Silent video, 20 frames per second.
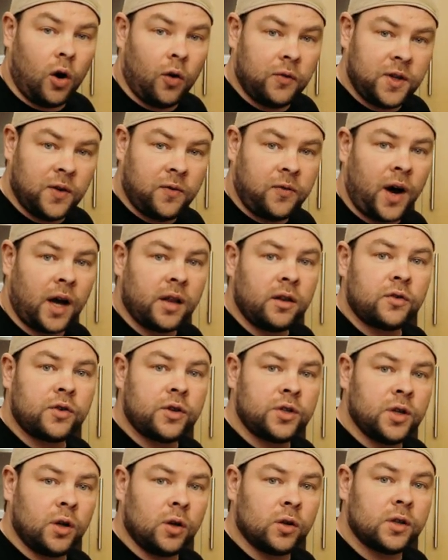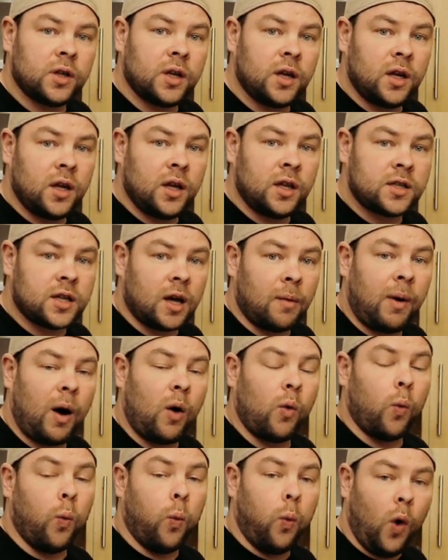of the final result, it's
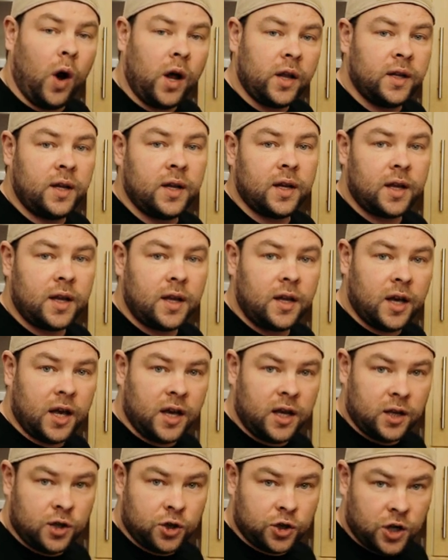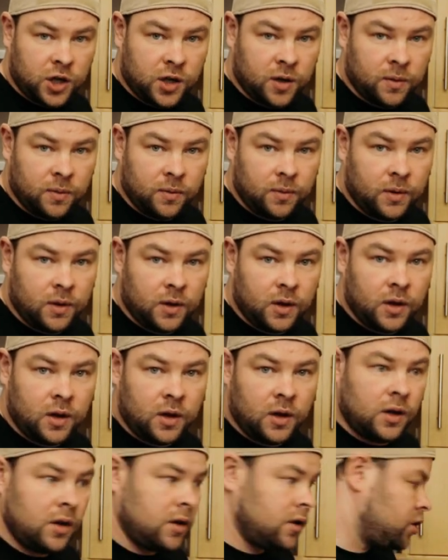about 1 kg.
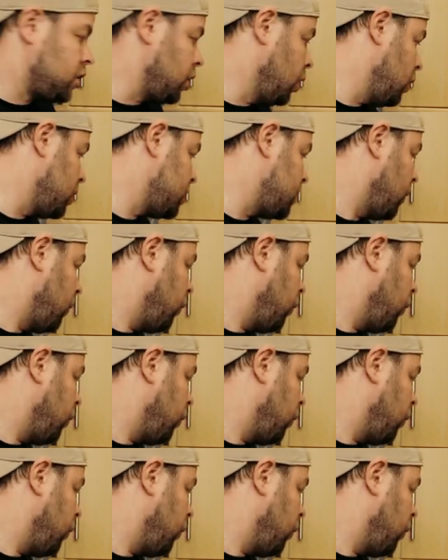So it's a